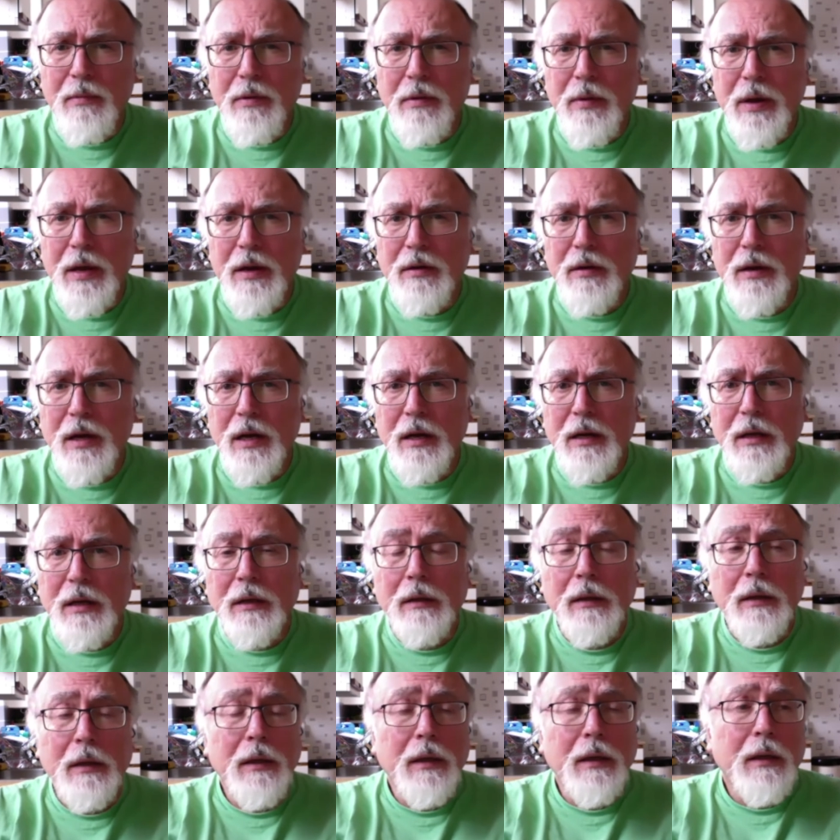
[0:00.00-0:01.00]
I mean, are
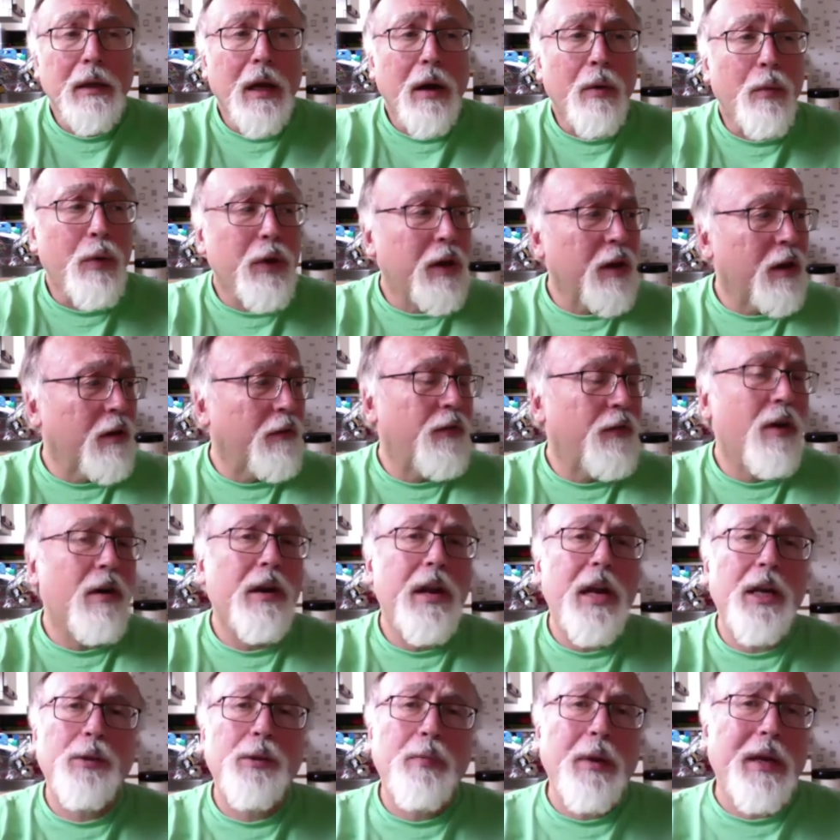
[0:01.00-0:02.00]
we going to
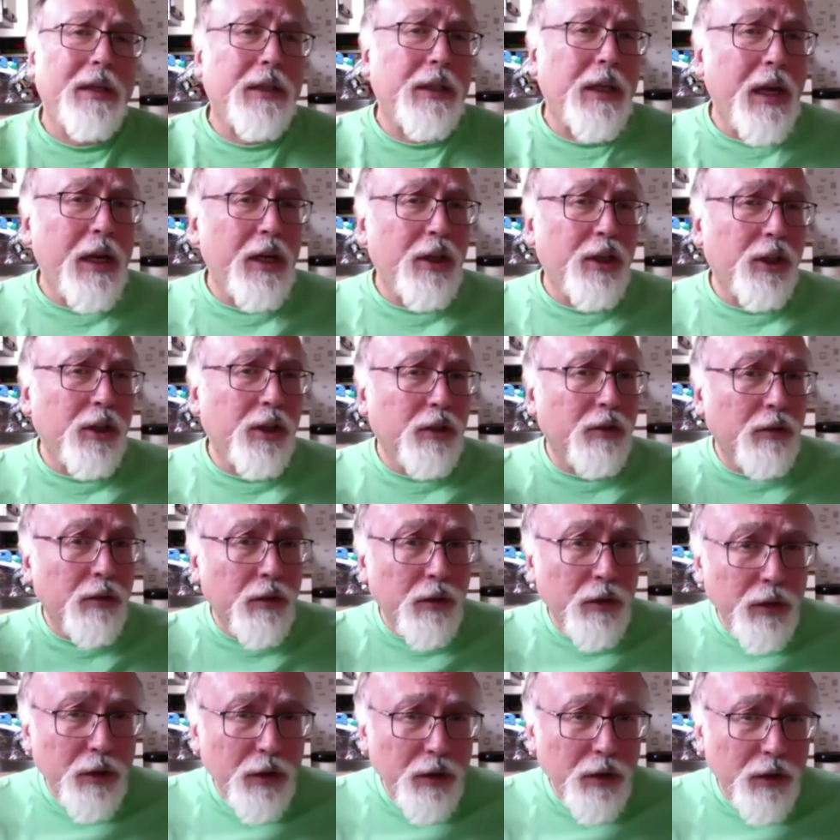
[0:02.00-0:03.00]
find
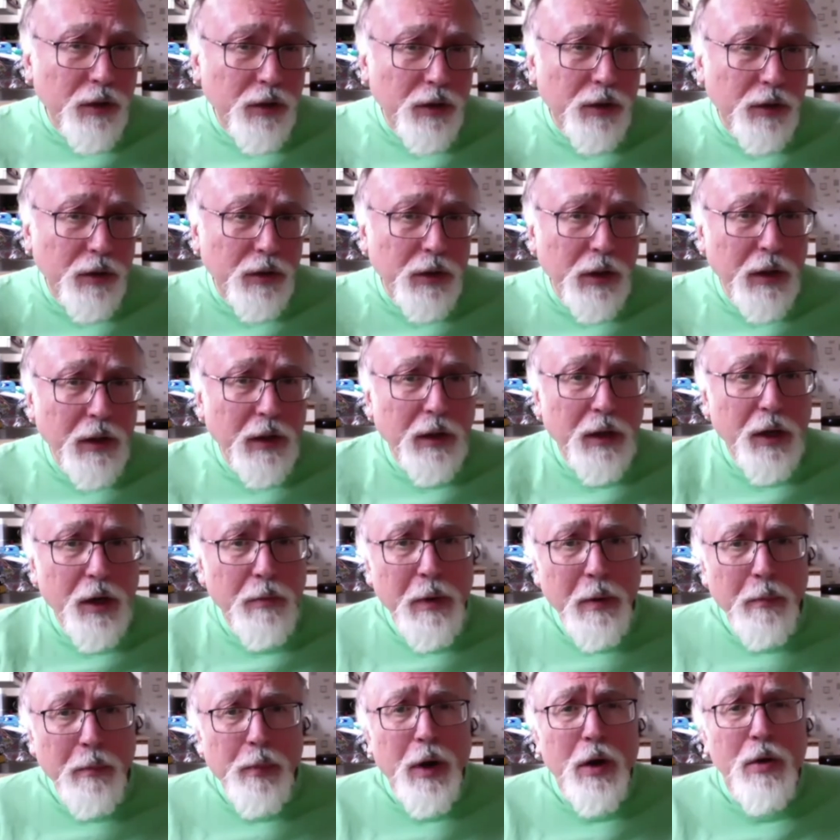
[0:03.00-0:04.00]
expectations going to
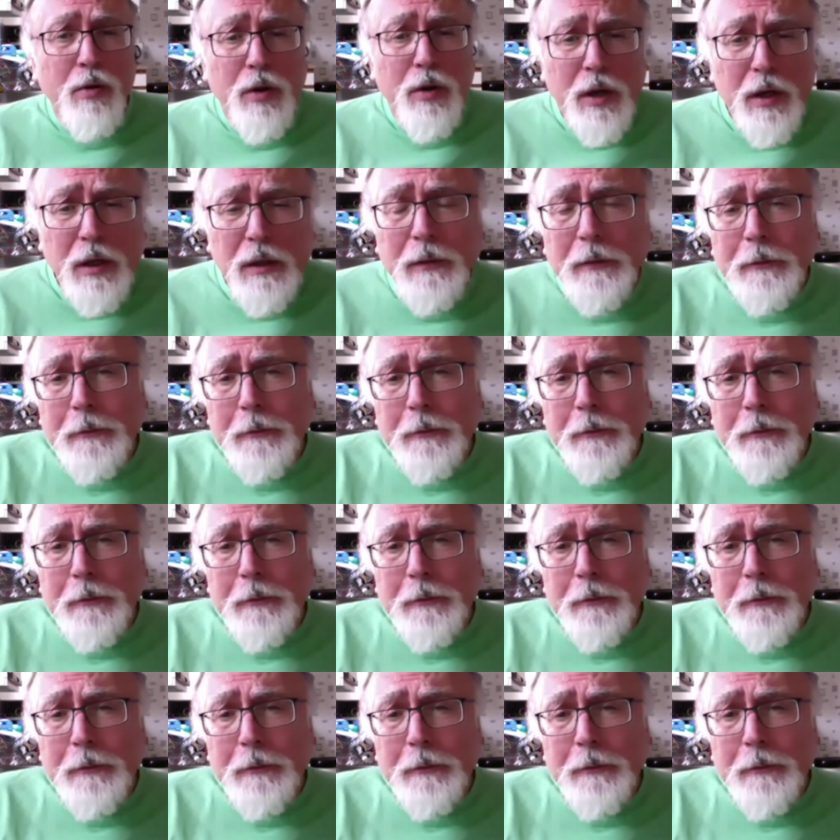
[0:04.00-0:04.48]
be broken?